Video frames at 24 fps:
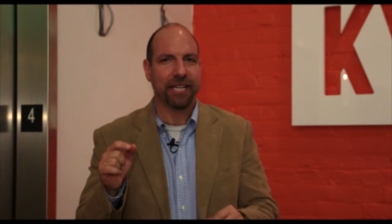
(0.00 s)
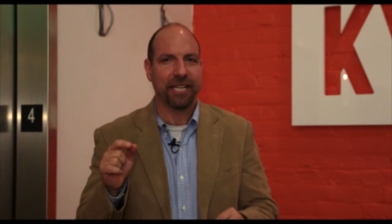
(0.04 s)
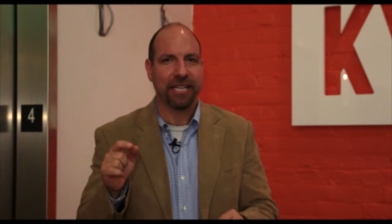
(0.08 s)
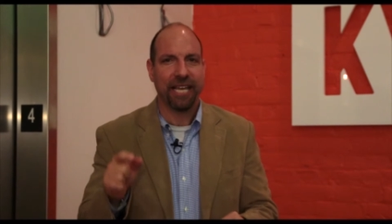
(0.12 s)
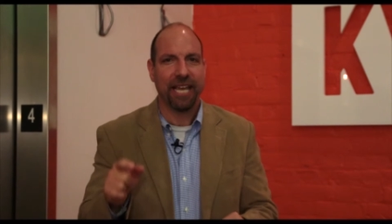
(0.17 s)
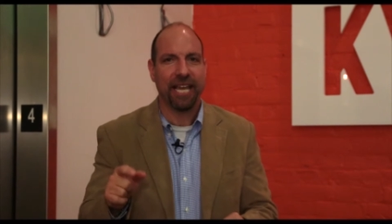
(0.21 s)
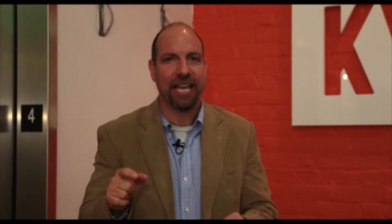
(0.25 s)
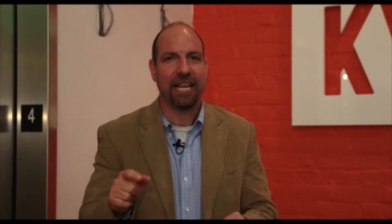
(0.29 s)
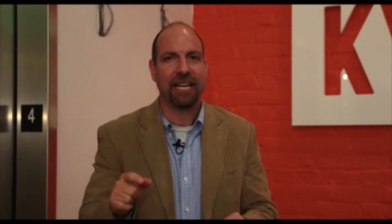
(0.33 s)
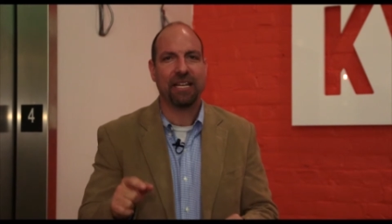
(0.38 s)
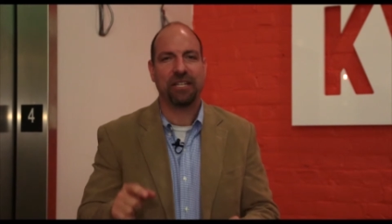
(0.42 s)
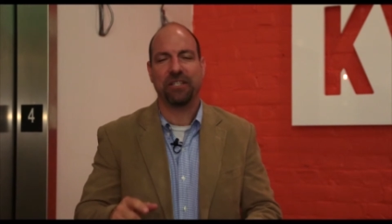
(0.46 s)

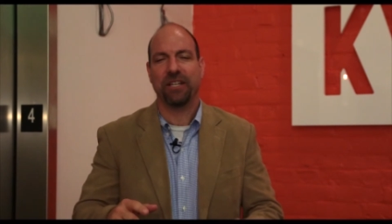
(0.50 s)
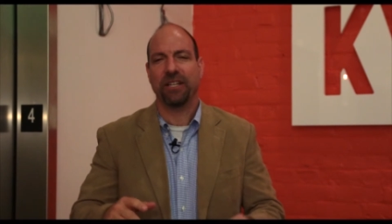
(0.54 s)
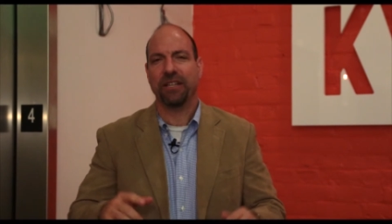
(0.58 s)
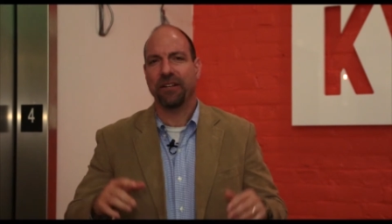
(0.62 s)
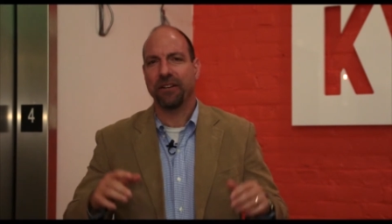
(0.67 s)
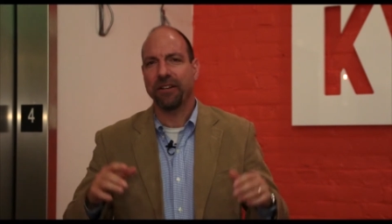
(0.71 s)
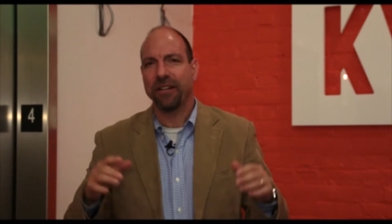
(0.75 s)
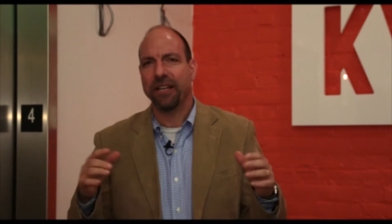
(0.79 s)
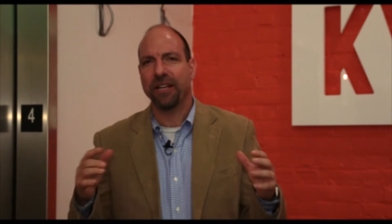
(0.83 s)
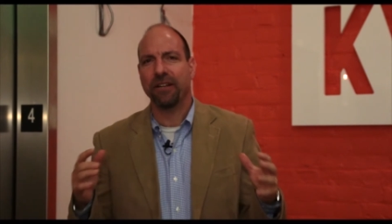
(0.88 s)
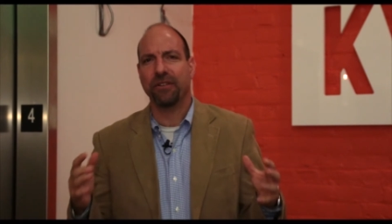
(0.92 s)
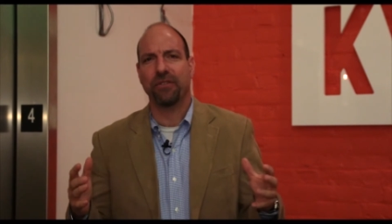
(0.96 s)
engaged and
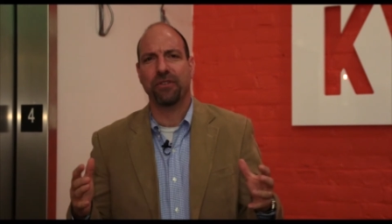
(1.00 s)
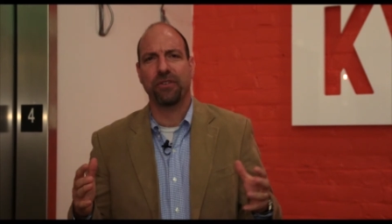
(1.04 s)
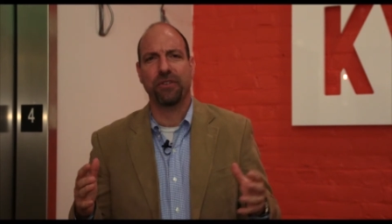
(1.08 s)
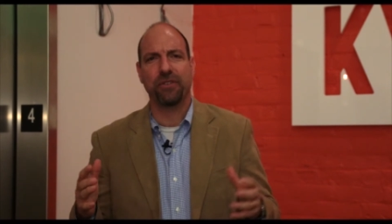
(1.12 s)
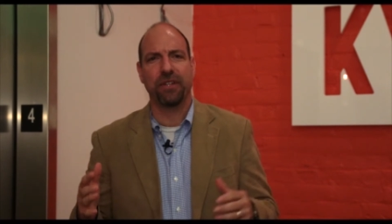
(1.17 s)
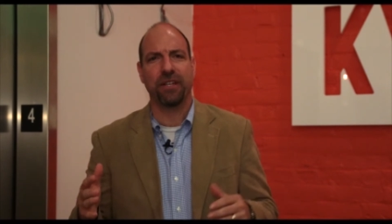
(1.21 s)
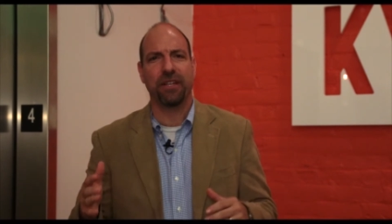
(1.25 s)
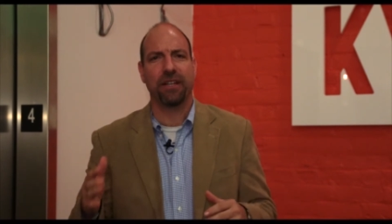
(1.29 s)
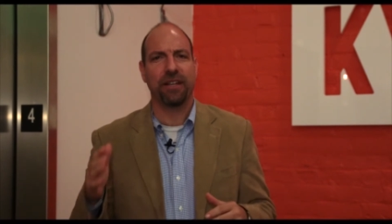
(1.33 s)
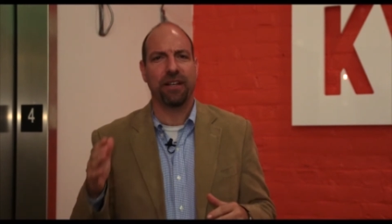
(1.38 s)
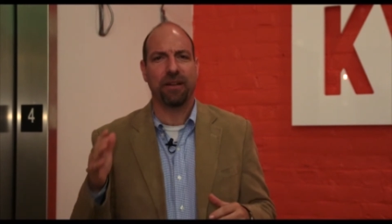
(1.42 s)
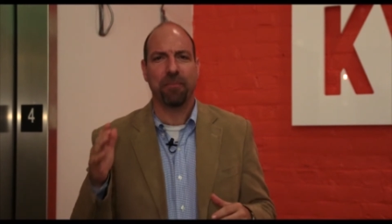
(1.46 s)
they're
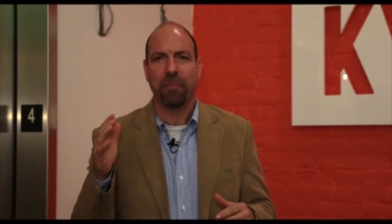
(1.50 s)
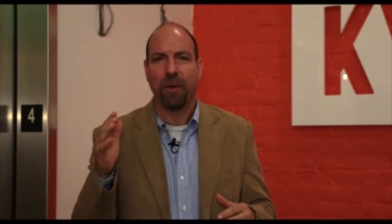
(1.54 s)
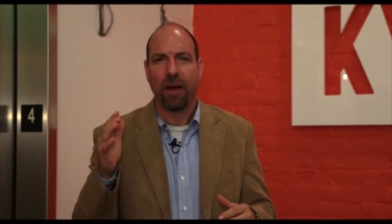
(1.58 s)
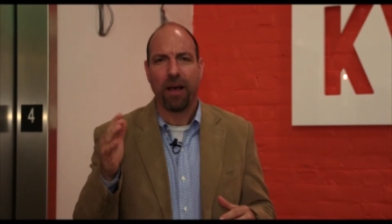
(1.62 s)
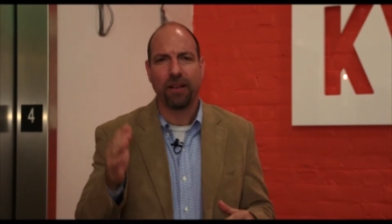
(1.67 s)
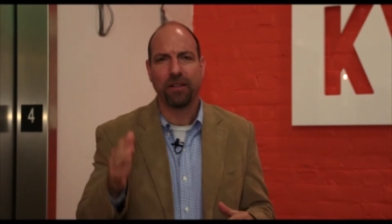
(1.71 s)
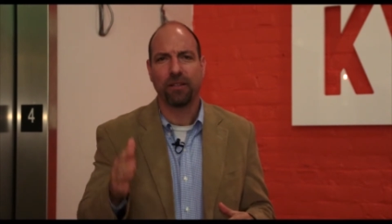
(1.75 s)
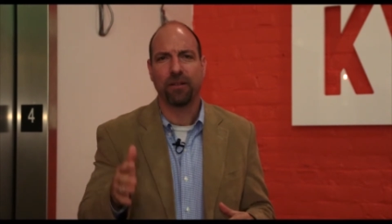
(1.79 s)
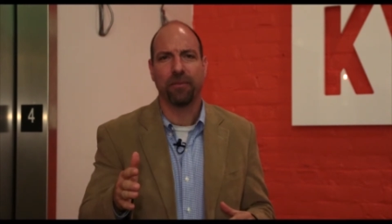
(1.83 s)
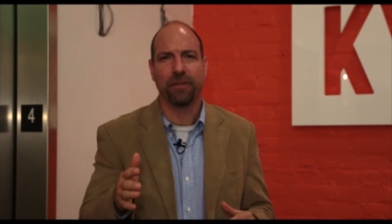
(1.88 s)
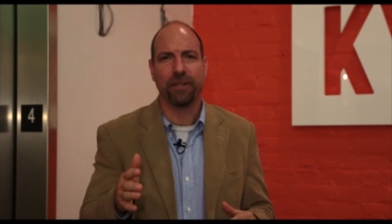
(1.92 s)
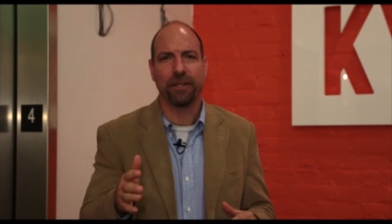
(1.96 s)
interested and
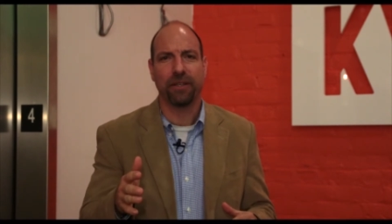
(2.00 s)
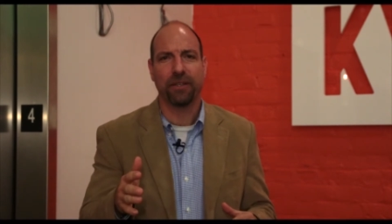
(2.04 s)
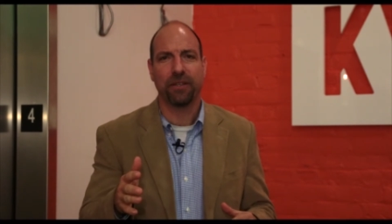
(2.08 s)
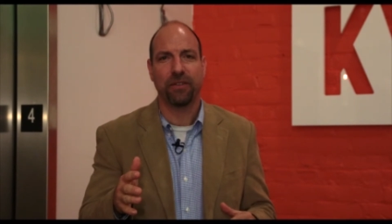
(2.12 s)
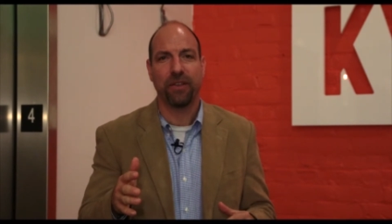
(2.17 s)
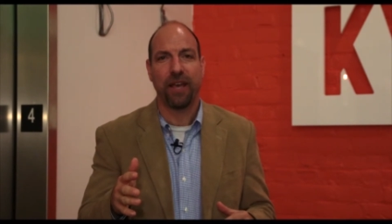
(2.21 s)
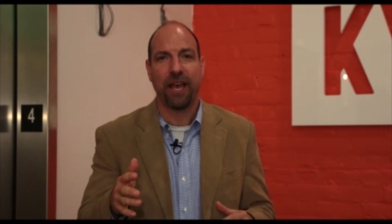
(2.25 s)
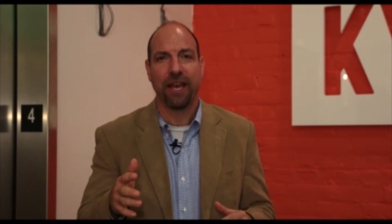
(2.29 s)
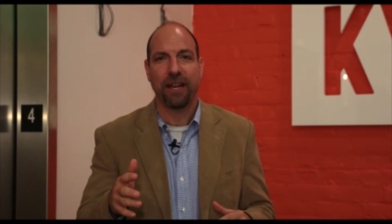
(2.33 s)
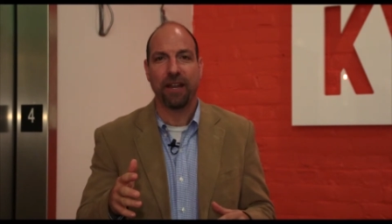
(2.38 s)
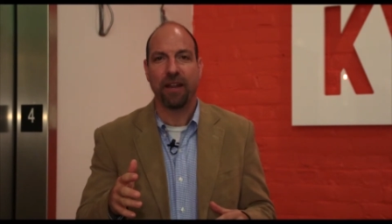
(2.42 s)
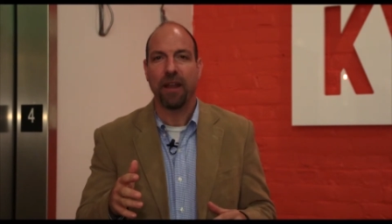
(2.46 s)
possibly
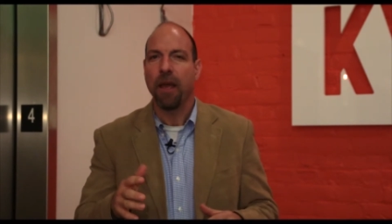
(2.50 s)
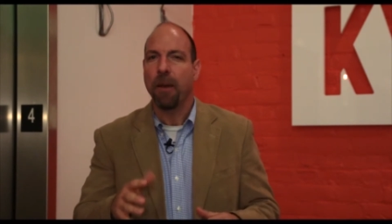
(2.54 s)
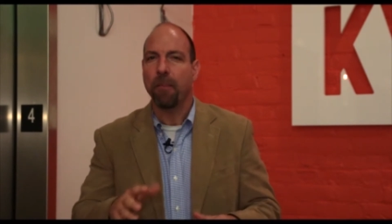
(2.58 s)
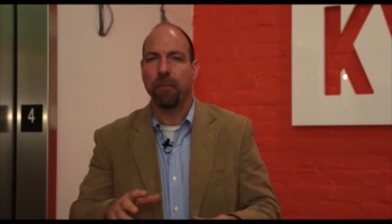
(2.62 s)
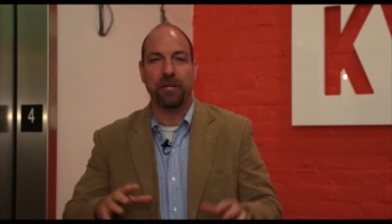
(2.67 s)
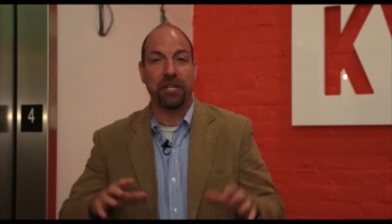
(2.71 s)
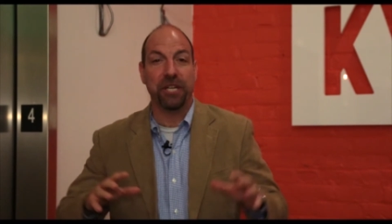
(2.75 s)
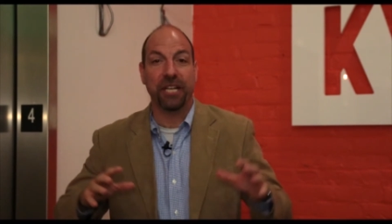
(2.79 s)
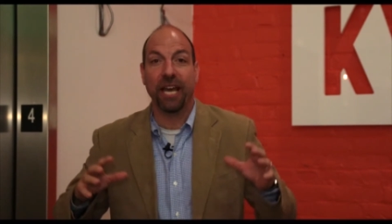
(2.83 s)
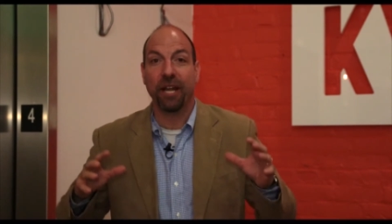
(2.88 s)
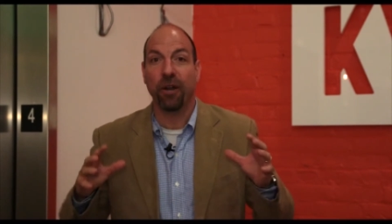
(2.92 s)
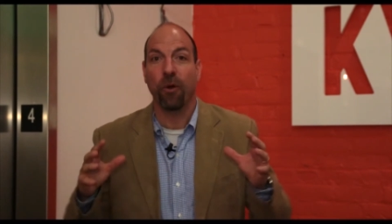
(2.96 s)
excited,
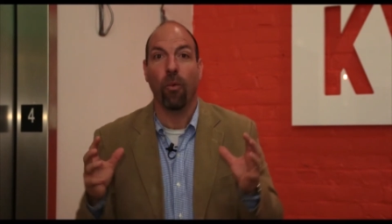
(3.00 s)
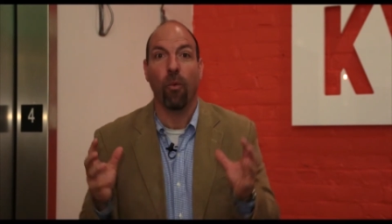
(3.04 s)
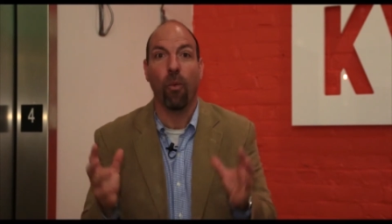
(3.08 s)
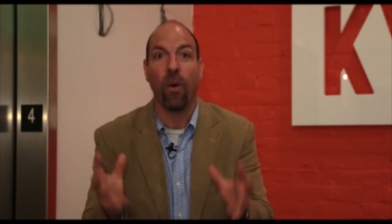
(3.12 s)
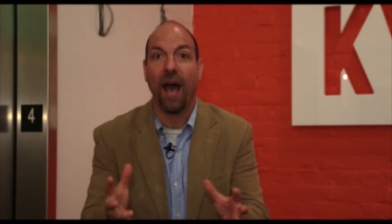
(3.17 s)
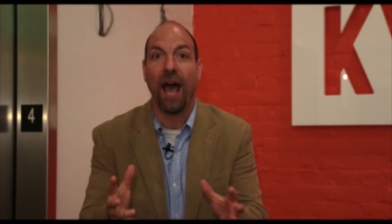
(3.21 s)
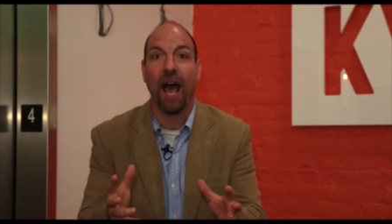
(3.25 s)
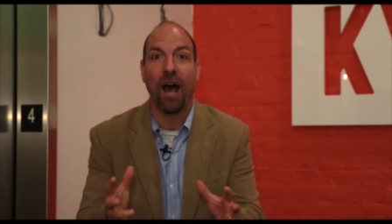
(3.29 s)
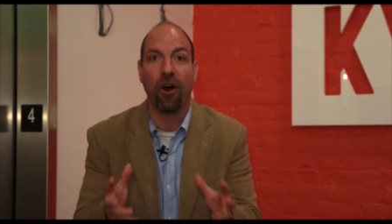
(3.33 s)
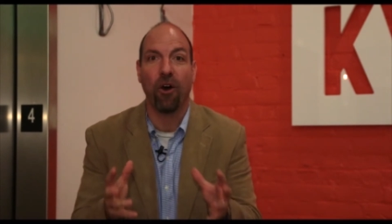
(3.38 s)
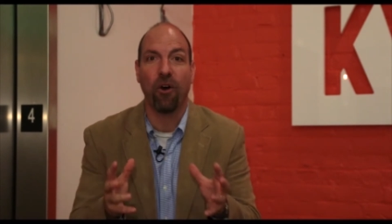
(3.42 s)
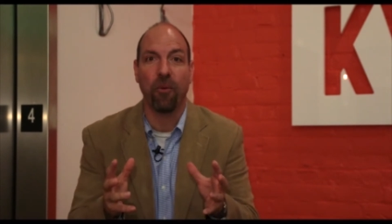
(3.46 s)
but you got to
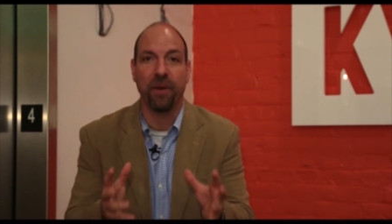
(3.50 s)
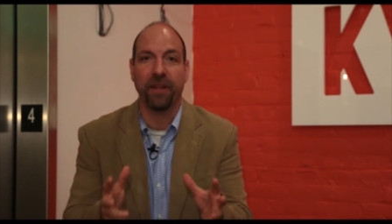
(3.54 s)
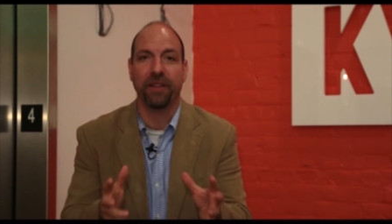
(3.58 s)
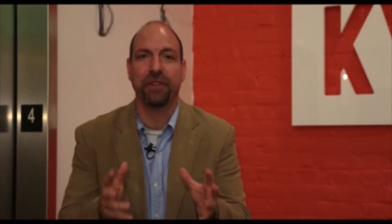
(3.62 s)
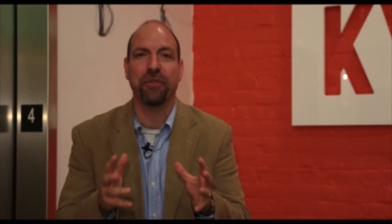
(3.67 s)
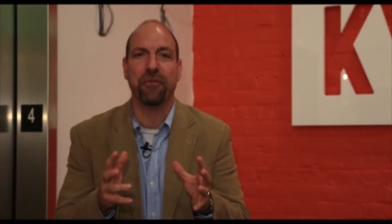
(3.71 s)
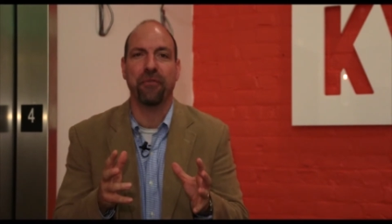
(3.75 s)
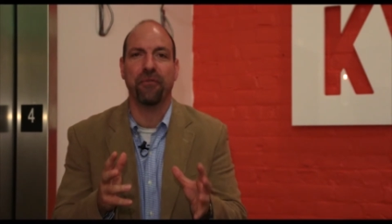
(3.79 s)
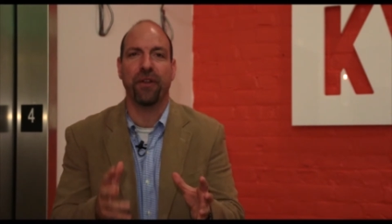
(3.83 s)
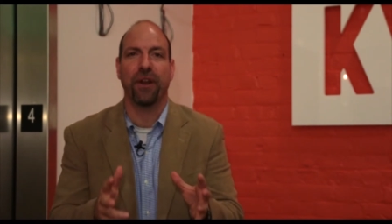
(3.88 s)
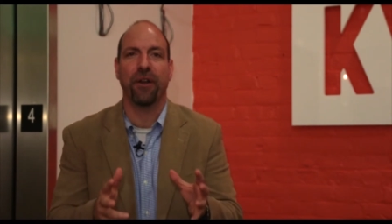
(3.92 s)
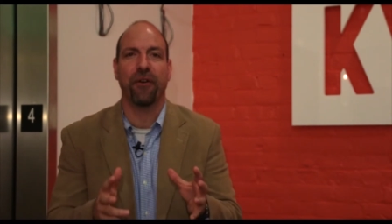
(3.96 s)
wow them
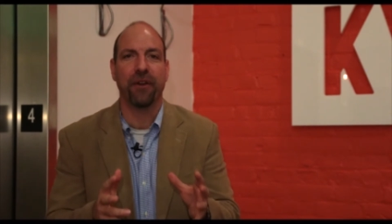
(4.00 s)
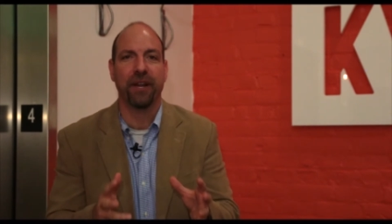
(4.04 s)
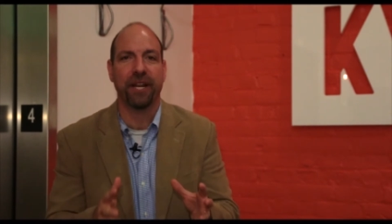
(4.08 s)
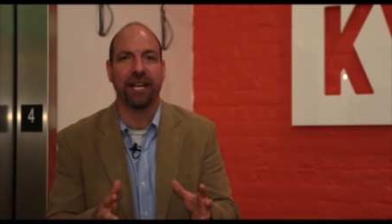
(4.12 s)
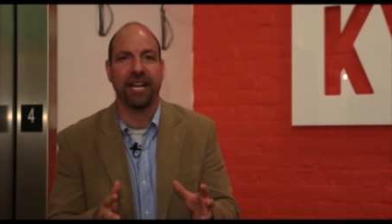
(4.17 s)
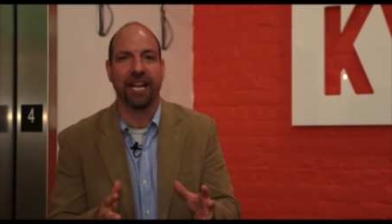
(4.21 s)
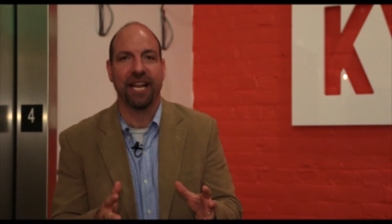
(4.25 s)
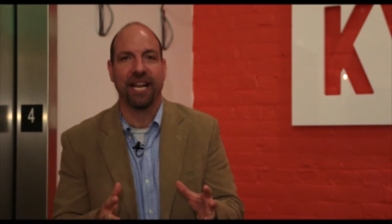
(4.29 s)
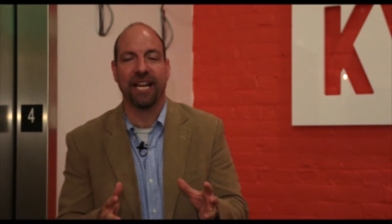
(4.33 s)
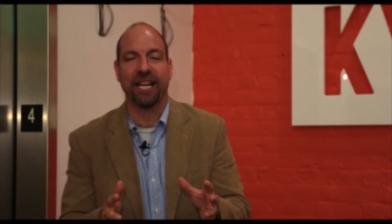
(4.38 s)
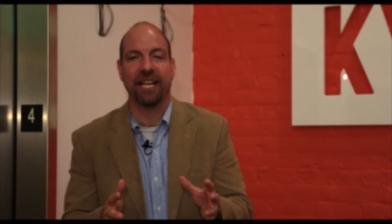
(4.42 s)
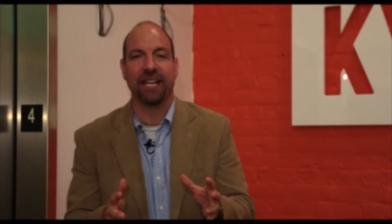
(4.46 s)
at the very
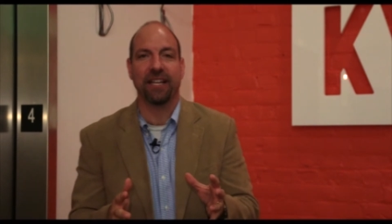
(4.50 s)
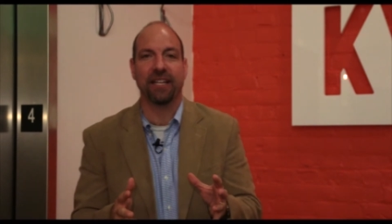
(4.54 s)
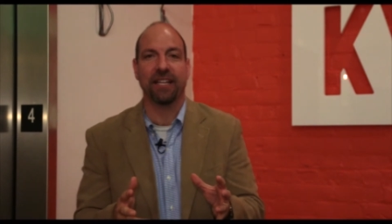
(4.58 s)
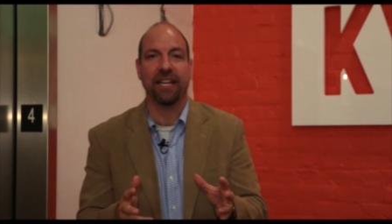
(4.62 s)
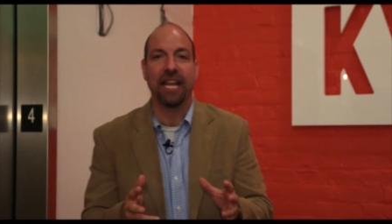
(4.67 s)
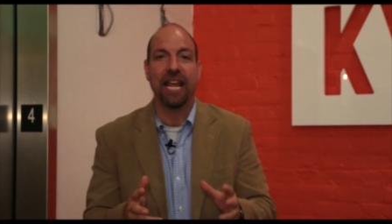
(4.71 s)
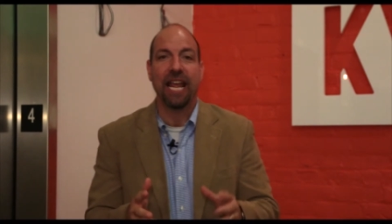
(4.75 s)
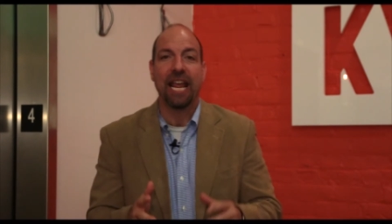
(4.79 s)
end.